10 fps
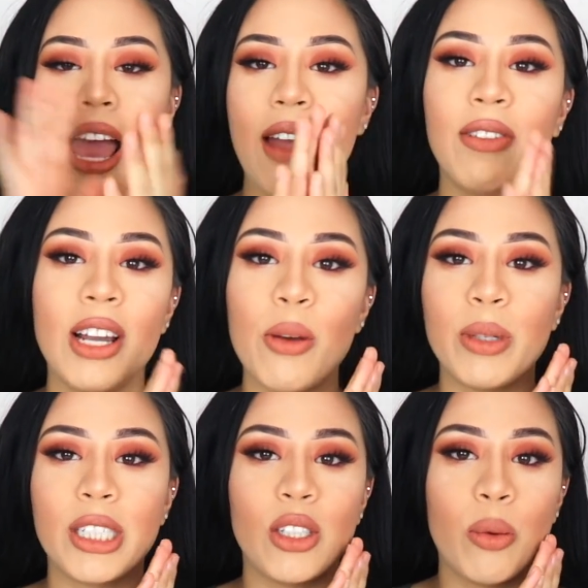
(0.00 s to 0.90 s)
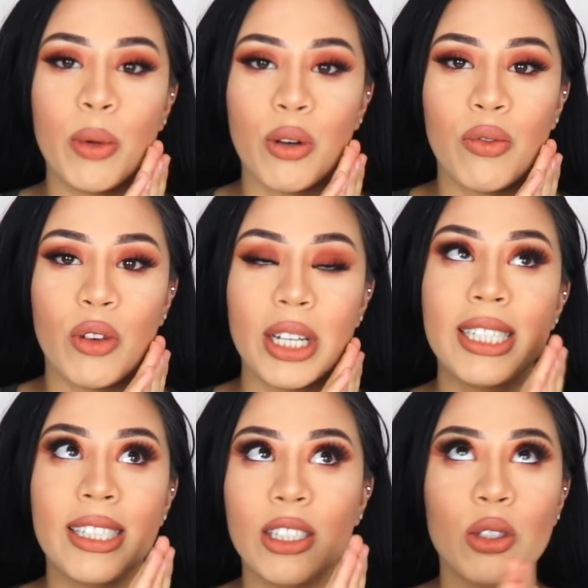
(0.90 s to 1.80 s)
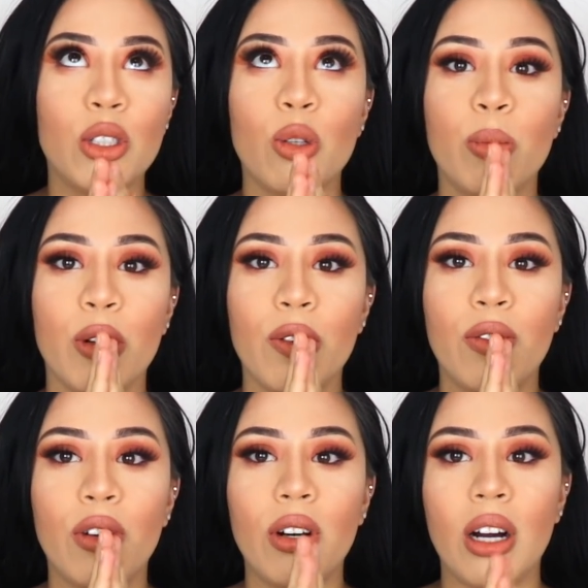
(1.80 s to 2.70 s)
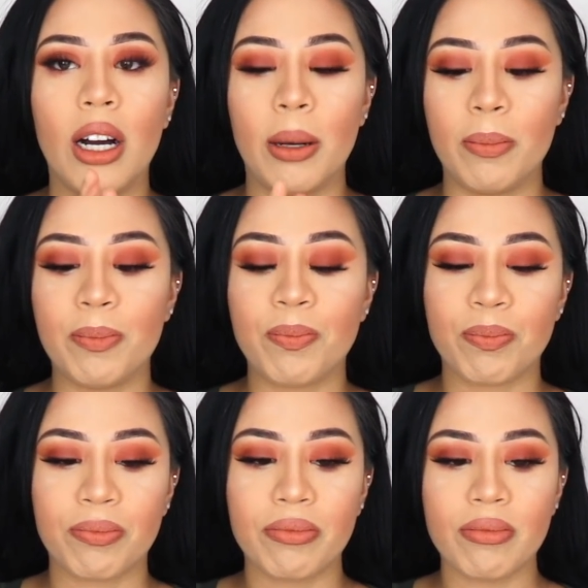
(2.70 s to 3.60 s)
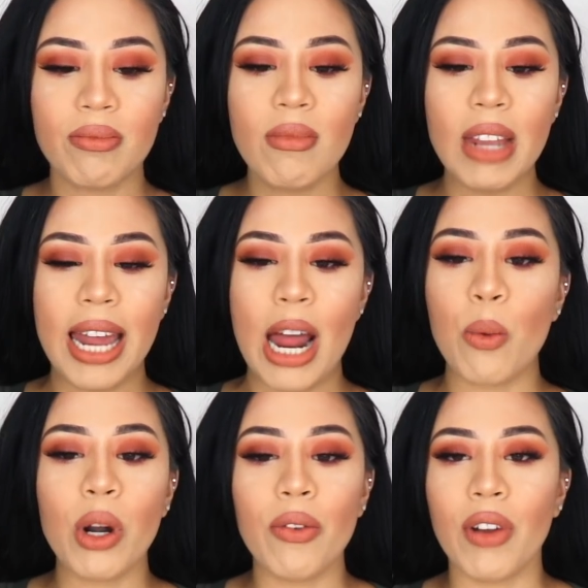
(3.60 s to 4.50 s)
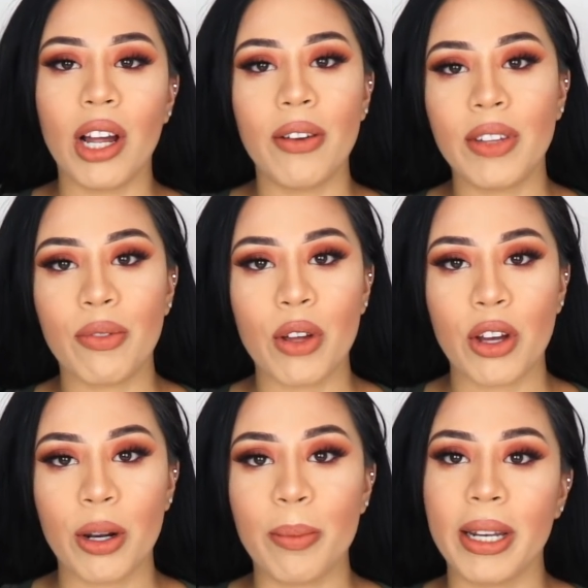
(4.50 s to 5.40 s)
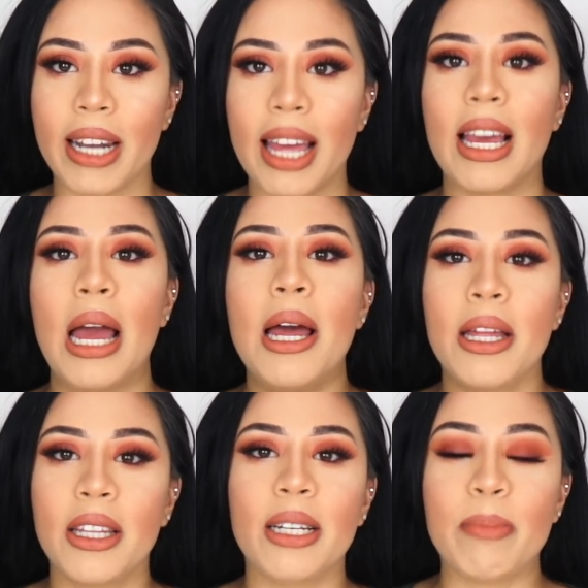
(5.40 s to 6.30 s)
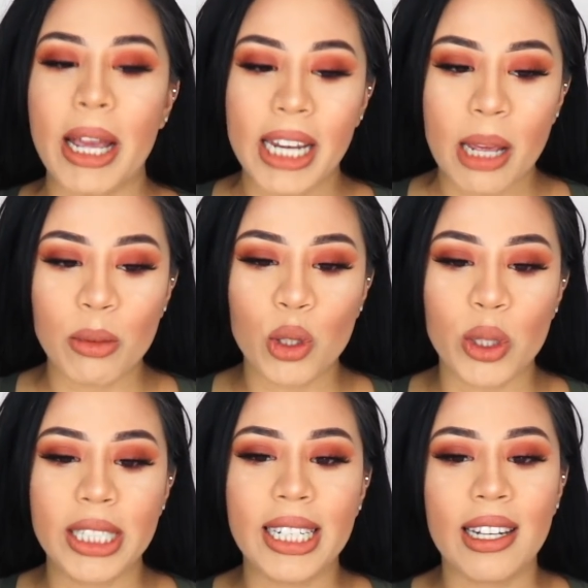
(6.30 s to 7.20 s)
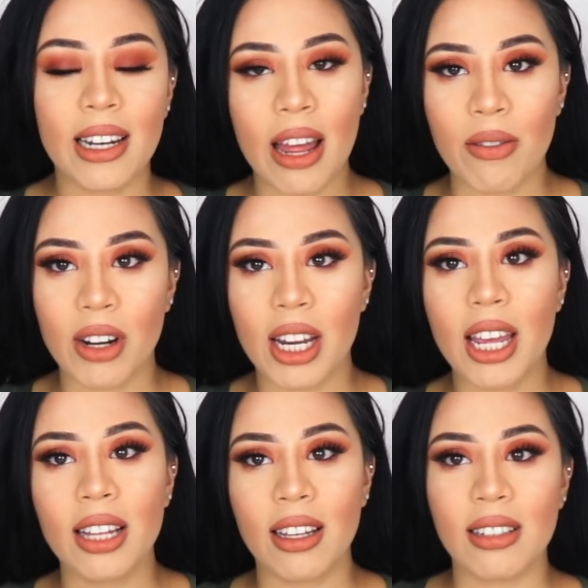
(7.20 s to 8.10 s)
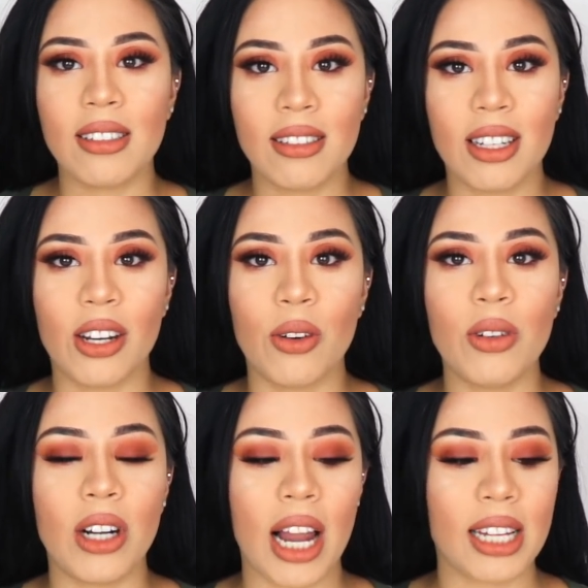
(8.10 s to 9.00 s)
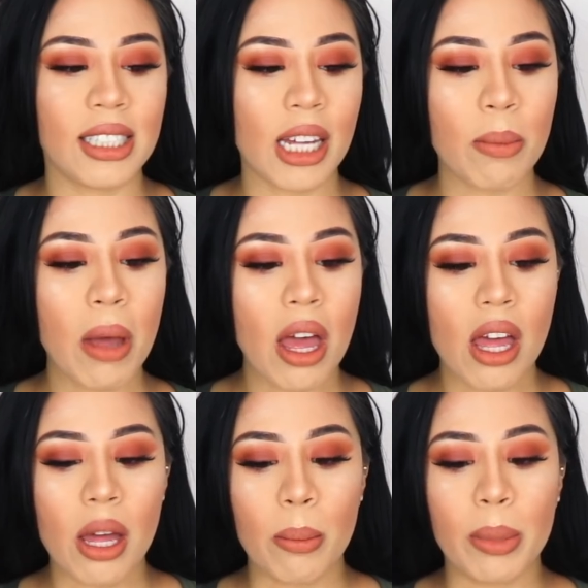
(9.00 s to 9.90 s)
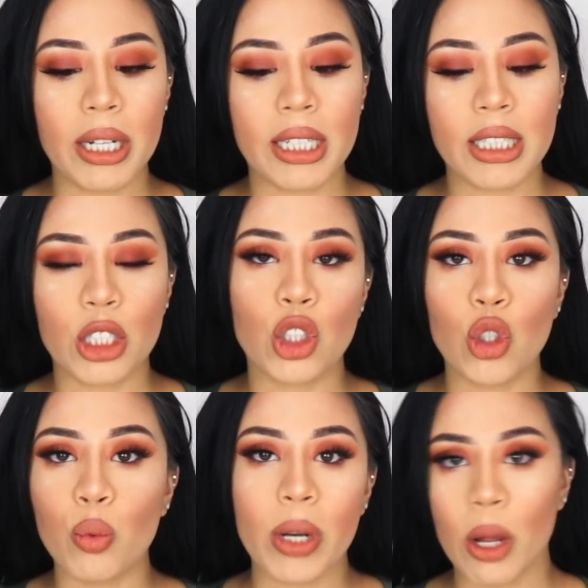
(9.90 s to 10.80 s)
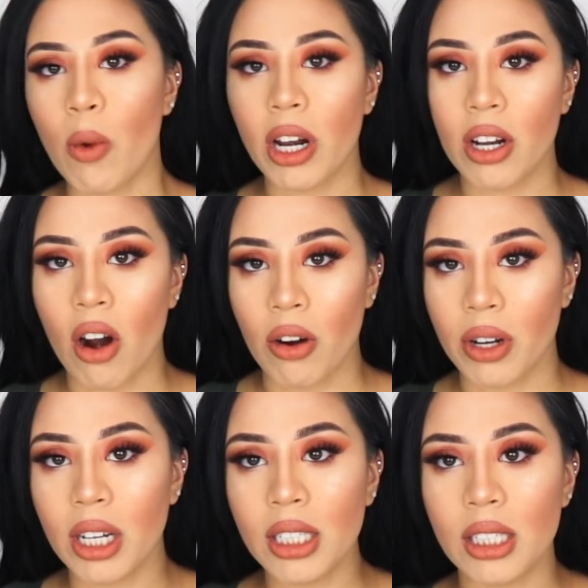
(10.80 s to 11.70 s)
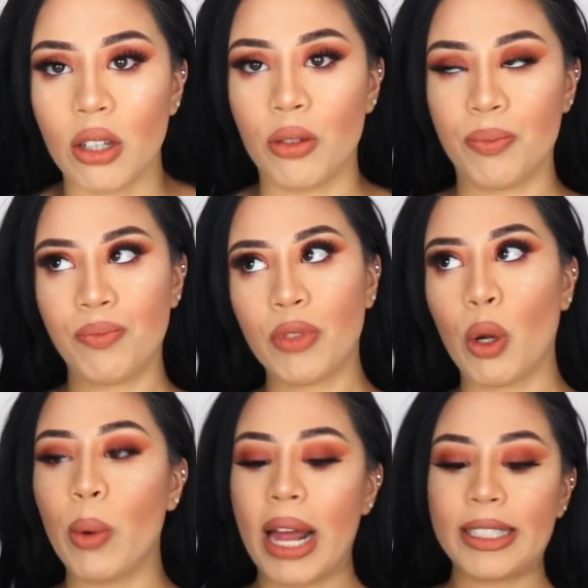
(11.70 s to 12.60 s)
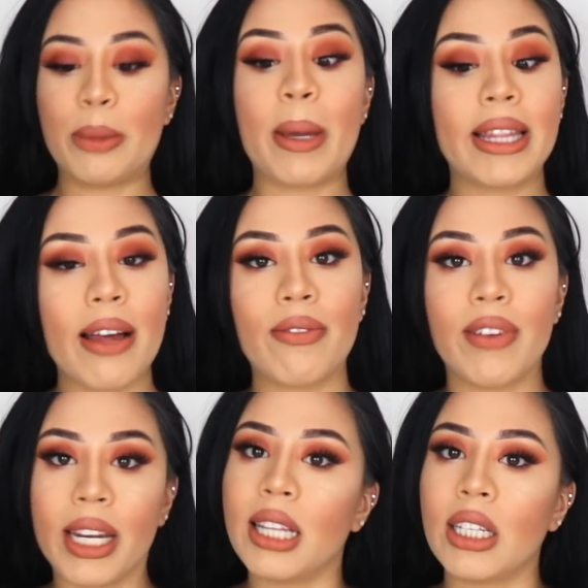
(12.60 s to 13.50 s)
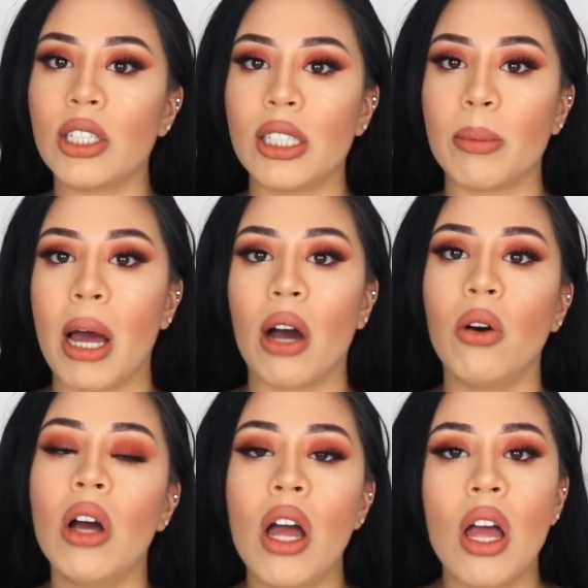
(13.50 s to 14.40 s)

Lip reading: Everly was so beautiful. It's still so beautiful. And I would have loved if it could have been like then my name choice and then Everly and then, you know, her last name. But Sergio really wanted Aria, so we had to make that fit in there somehow.